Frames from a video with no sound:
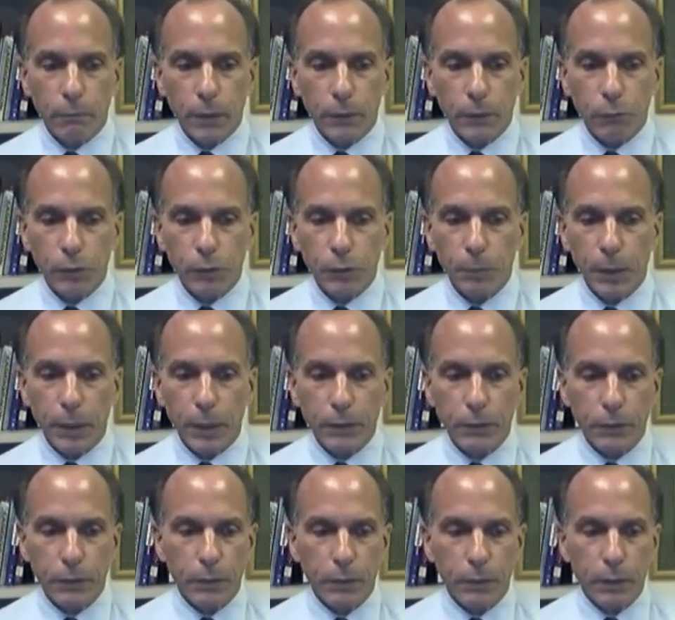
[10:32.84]
In
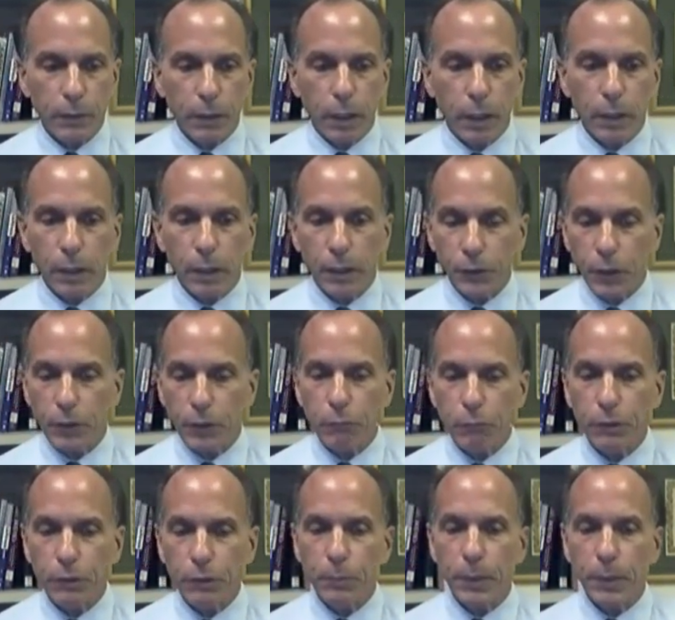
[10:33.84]
response,
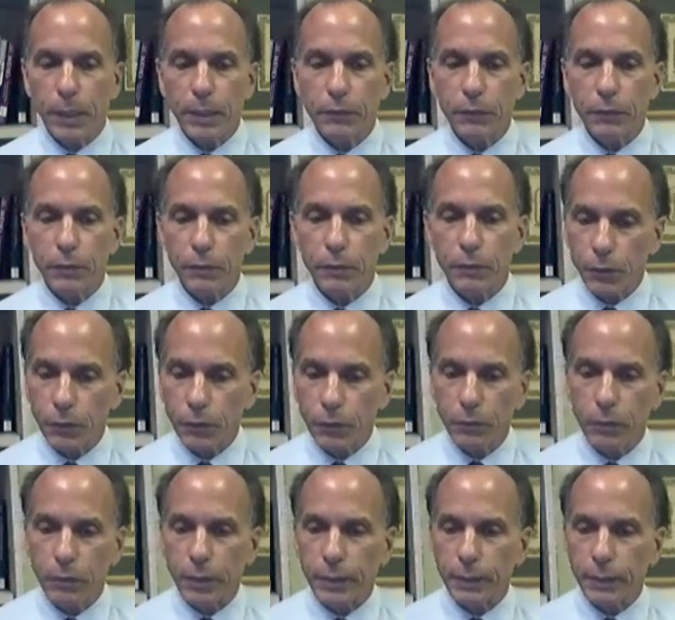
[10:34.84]
another response,
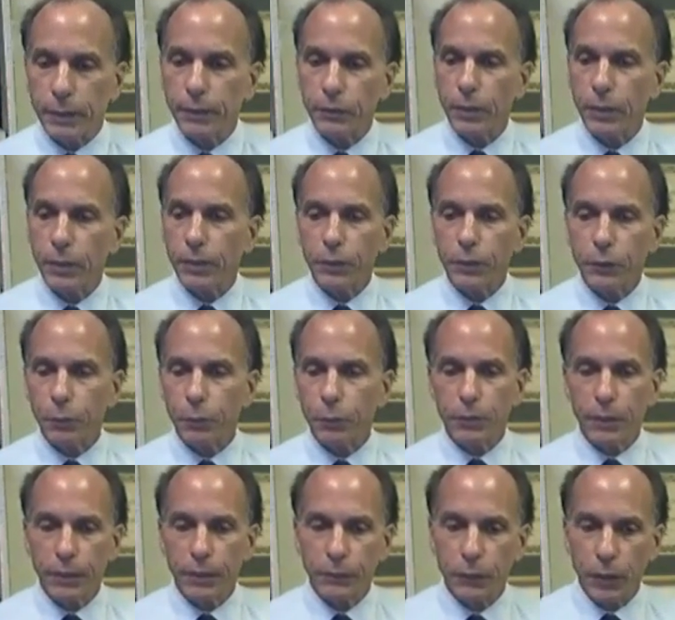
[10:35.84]
certainly, these studies
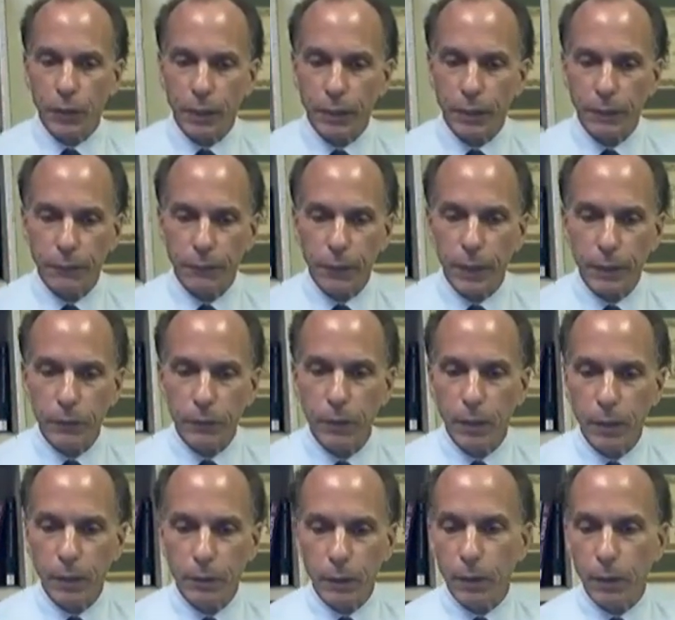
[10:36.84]
won't have side effects.
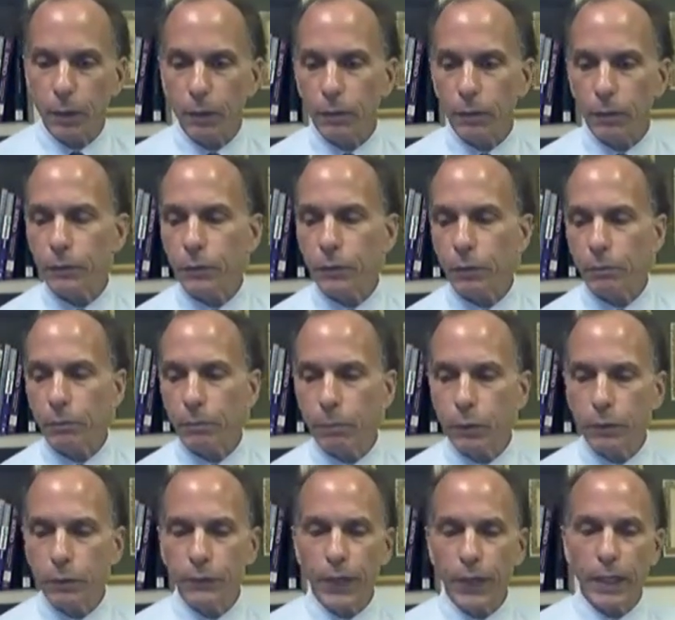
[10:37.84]
The goal is to
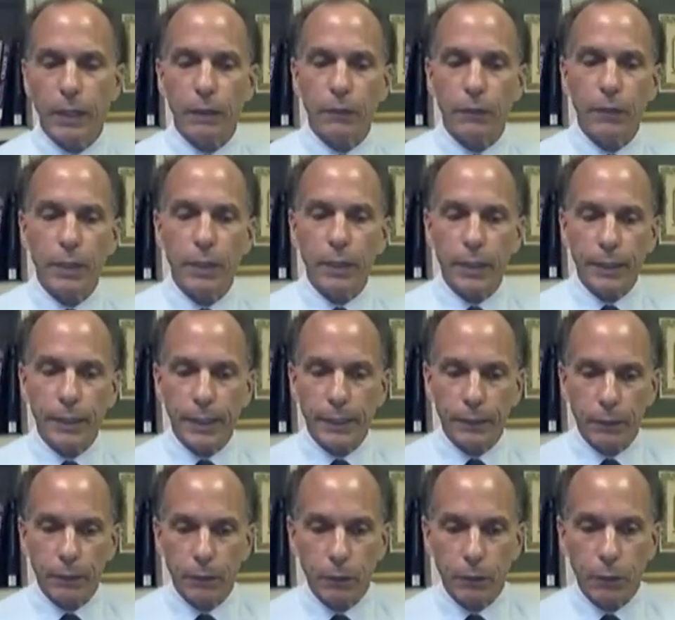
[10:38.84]
improve health and
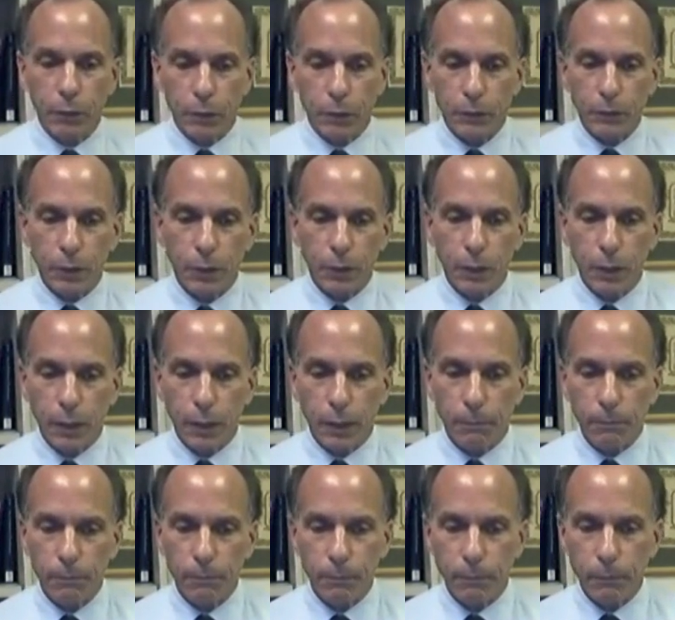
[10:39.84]
not cause
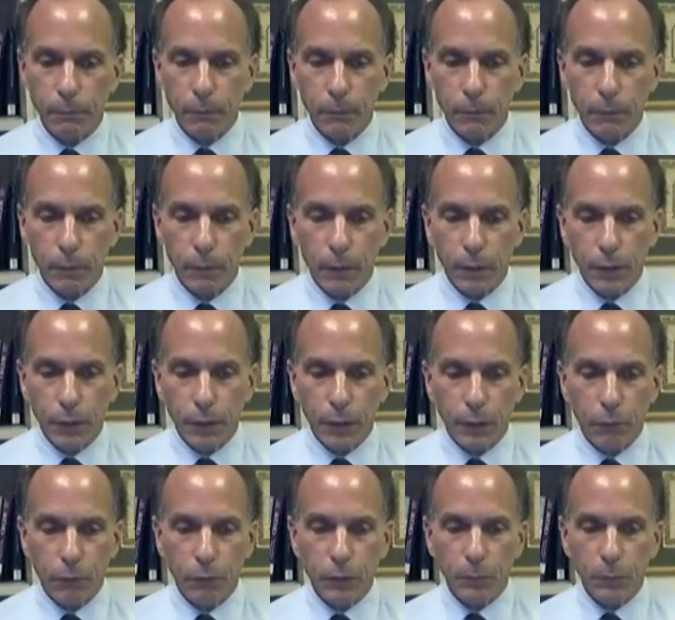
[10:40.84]
harm.
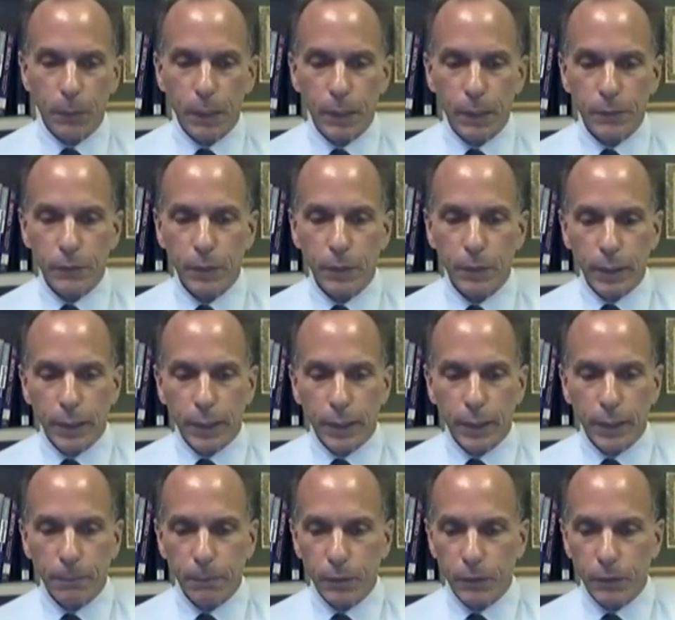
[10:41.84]
Another response,
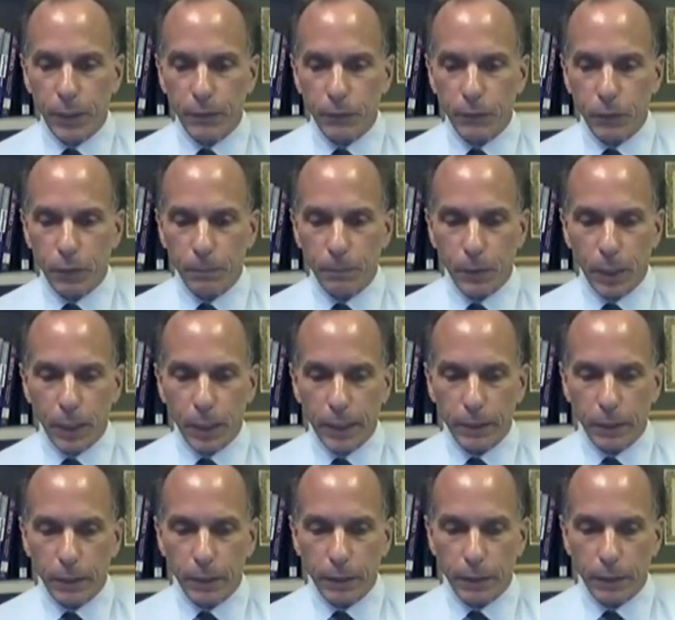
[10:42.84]
it must have some
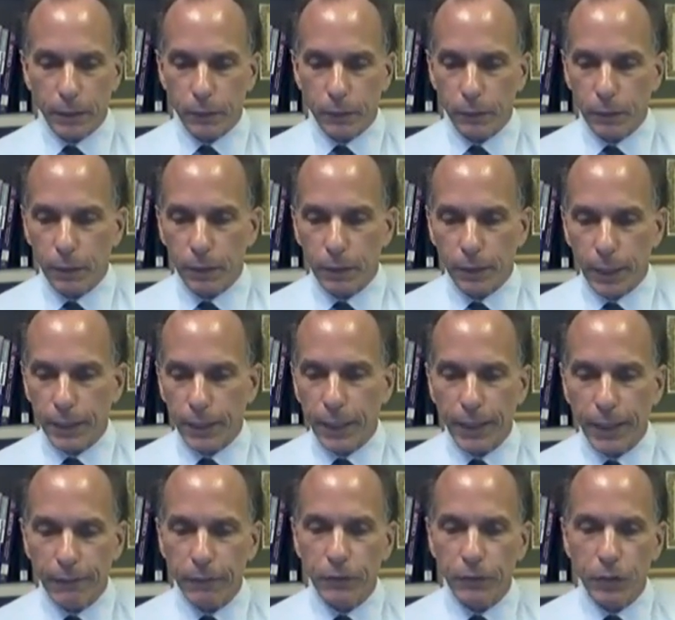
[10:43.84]
guidelines that
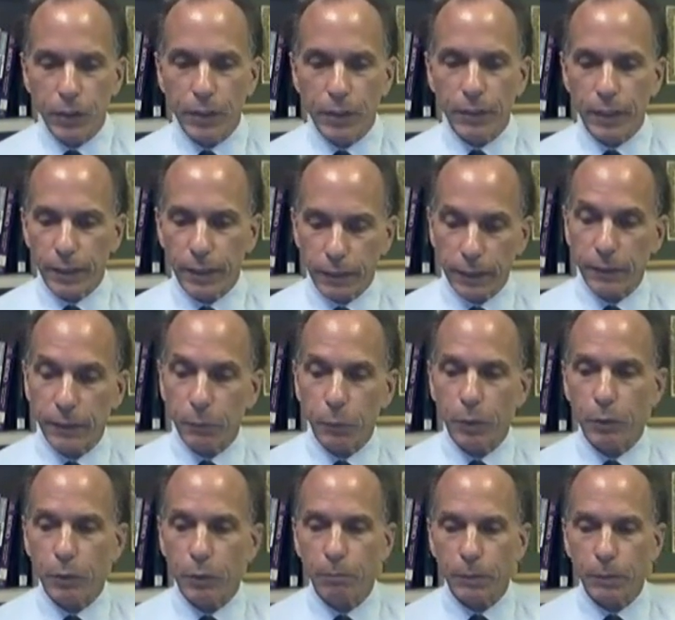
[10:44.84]
guarantee that it
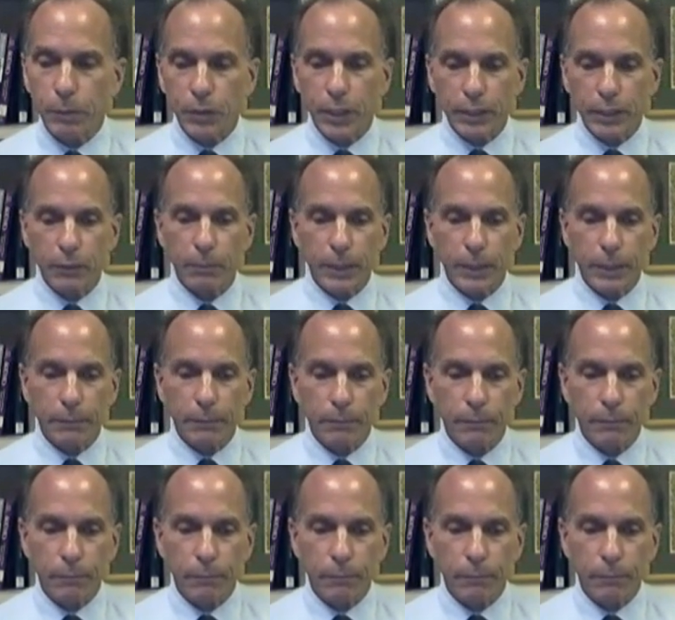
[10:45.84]
will protect me.